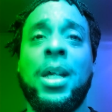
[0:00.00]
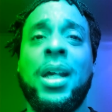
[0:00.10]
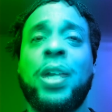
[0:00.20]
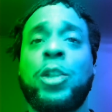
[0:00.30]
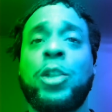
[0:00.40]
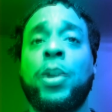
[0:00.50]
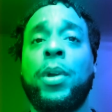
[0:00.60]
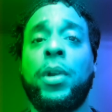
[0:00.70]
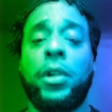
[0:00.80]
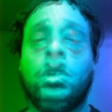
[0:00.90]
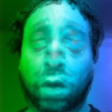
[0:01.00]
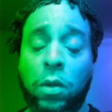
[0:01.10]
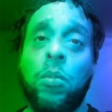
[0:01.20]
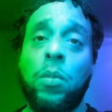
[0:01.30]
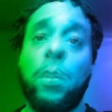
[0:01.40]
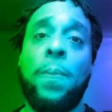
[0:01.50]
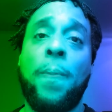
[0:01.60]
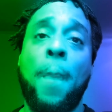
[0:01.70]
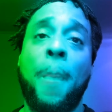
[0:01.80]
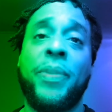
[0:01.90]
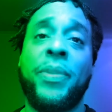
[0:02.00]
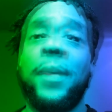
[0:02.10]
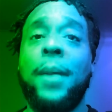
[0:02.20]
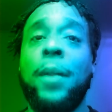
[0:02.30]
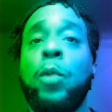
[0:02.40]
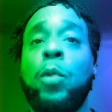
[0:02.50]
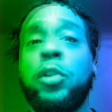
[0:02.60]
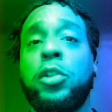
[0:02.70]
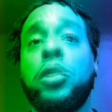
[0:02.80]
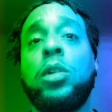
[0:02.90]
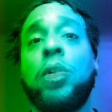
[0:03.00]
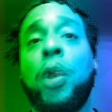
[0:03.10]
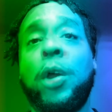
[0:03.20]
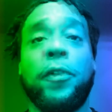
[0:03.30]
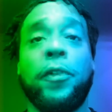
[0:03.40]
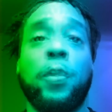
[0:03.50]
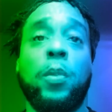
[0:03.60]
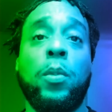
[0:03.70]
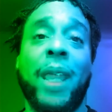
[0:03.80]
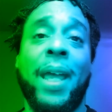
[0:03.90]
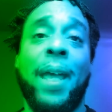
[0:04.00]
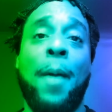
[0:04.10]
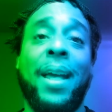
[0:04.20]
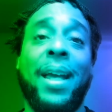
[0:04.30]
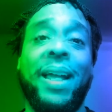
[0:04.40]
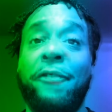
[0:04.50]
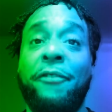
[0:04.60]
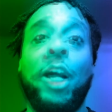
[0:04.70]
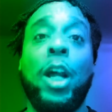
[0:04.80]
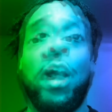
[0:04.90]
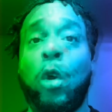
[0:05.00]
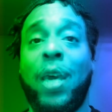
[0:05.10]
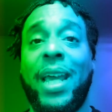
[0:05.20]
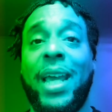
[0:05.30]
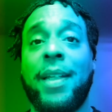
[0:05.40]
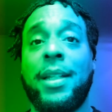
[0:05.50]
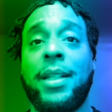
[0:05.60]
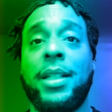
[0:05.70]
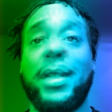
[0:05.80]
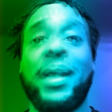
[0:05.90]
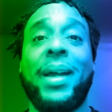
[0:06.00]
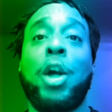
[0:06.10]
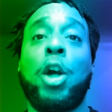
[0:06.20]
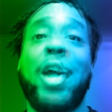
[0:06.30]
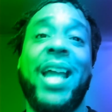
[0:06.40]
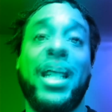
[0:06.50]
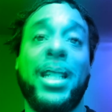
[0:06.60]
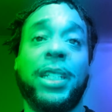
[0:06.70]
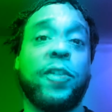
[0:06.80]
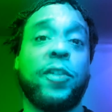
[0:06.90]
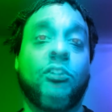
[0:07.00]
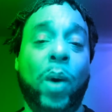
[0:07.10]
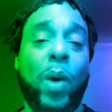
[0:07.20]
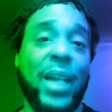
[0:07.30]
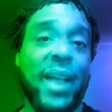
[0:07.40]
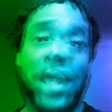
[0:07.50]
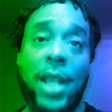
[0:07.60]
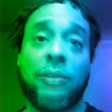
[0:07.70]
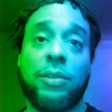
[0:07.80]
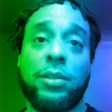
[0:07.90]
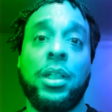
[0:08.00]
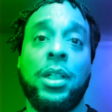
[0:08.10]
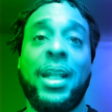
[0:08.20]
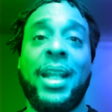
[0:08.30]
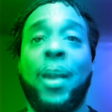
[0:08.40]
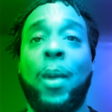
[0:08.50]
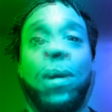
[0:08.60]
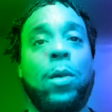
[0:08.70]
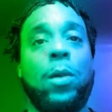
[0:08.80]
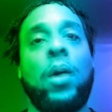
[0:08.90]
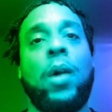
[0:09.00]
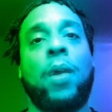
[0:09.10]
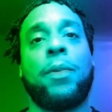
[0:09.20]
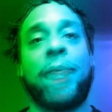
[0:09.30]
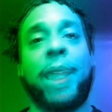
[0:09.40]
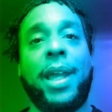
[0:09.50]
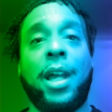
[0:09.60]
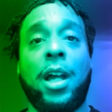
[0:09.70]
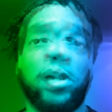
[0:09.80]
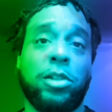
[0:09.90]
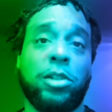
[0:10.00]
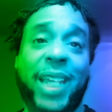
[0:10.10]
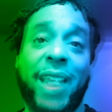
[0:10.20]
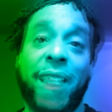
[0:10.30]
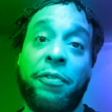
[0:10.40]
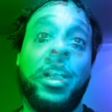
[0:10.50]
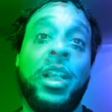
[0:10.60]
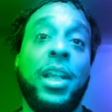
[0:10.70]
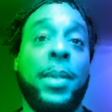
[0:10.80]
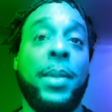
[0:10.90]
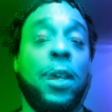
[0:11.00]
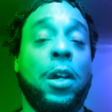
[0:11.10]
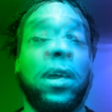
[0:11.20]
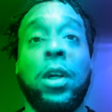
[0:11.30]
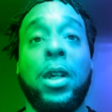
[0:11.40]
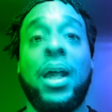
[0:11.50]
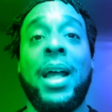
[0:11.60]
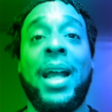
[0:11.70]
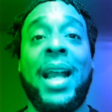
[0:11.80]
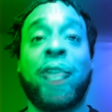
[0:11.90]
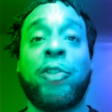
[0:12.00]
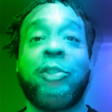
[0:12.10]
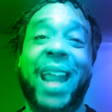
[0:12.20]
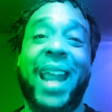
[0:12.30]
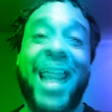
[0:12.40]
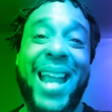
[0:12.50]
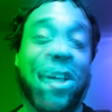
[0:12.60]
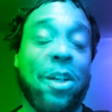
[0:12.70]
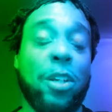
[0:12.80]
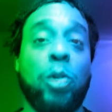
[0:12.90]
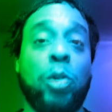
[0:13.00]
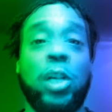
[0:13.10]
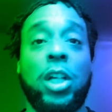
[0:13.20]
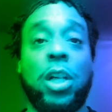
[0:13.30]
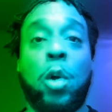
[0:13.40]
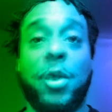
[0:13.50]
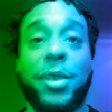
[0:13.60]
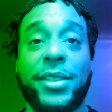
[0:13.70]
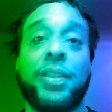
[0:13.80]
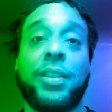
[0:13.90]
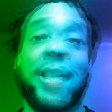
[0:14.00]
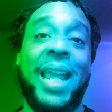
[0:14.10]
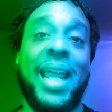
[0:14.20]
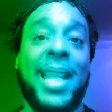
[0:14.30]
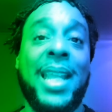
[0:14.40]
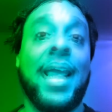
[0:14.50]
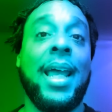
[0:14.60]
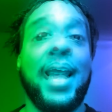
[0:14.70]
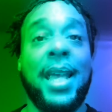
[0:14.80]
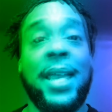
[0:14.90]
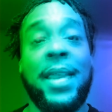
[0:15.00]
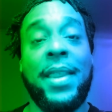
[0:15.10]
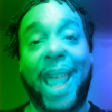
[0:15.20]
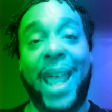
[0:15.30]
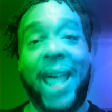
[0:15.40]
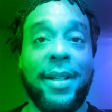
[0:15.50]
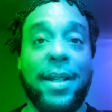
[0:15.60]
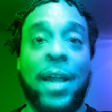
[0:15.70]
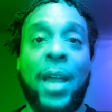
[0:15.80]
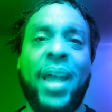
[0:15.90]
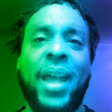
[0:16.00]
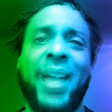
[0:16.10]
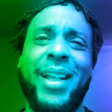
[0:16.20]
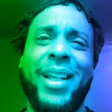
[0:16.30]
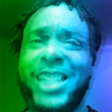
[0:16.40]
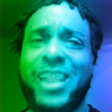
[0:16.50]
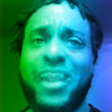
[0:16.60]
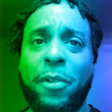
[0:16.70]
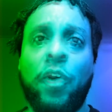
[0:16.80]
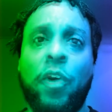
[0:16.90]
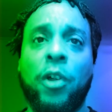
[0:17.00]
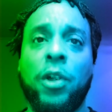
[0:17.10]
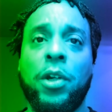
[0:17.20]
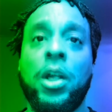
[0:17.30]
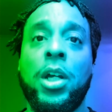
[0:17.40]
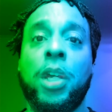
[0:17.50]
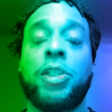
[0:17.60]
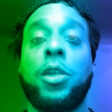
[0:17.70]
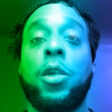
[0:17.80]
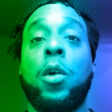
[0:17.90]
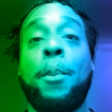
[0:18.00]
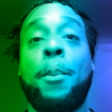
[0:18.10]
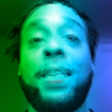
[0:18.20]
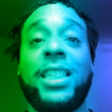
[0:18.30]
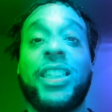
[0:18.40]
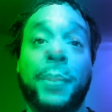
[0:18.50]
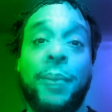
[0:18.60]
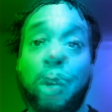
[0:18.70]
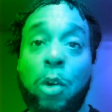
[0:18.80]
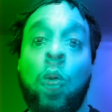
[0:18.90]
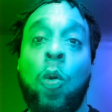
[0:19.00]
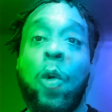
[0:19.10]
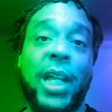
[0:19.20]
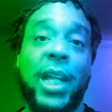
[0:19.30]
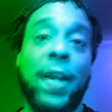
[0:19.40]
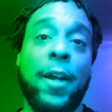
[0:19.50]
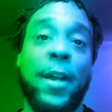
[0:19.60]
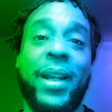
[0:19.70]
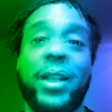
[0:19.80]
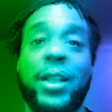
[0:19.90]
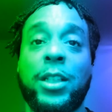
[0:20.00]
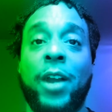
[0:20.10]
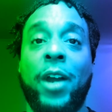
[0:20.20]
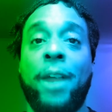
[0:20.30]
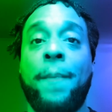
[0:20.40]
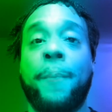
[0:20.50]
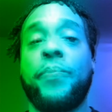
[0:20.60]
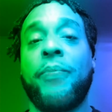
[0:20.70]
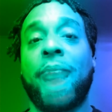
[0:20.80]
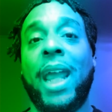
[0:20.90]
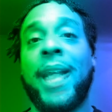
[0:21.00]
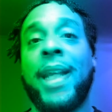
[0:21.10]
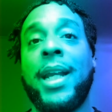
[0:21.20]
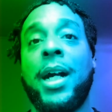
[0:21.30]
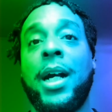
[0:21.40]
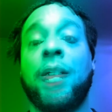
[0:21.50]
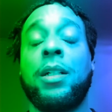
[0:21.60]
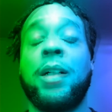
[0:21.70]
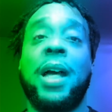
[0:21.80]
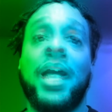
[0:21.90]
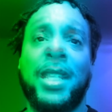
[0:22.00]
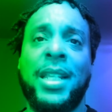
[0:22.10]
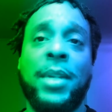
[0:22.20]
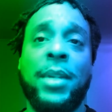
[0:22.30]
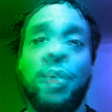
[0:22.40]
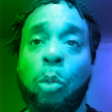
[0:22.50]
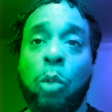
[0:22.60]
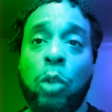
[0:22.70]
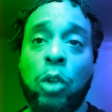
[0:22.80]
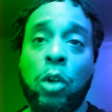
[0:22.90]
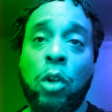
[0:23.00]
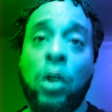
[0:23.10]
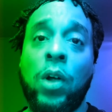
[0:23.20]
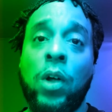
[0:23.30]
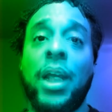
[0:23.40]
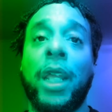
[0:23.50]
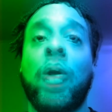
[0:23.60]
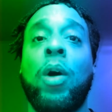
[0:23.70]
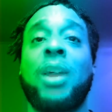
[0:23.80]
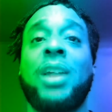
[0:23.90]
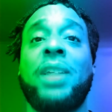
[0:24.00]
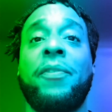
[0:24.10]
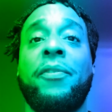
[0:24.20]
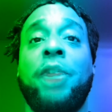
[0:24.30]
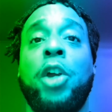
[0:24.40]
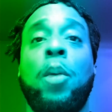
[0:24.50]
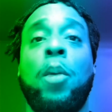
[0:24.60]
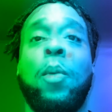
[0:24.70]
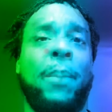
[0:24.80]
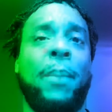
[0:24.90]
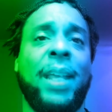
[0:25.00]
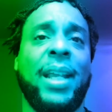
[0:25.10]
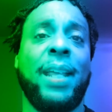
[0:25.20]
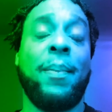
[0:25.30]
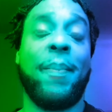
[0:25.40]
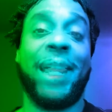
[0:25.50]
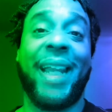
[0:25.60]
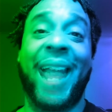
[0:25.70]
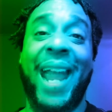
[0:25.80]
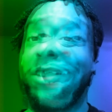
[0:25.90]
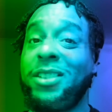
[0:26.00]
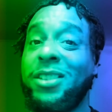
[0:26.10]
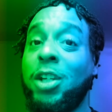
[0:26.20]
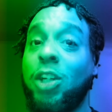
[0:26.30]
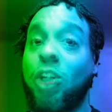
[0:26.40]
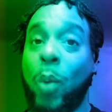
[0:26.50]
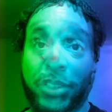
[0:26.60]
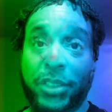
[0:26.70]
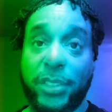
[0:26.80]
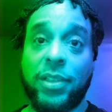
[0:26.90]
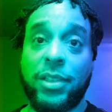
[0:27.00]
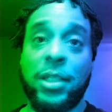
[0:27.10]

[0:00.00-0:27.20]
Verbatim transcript: This is what we're gonna do. Tell me what you going through, and I'll make a video on that. And just make a donation of twenty dollars. That way you won't have to pay the consultation fee. You let me know and I'll try to answer most of your questions in that. That way it'll be cheaper for you. So message me on here on Instagram and uh, let me know what's going on and what type of video you want me making. Maybe I can answer your questions,